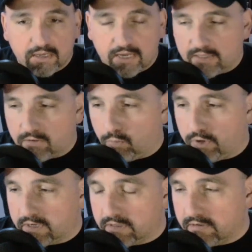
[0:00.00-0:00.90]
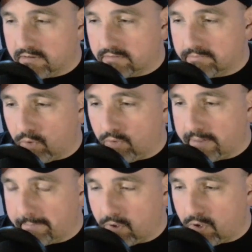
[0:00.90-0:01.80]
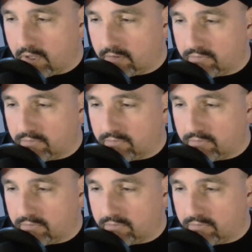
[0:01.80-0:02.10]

And the one other boy, Paul,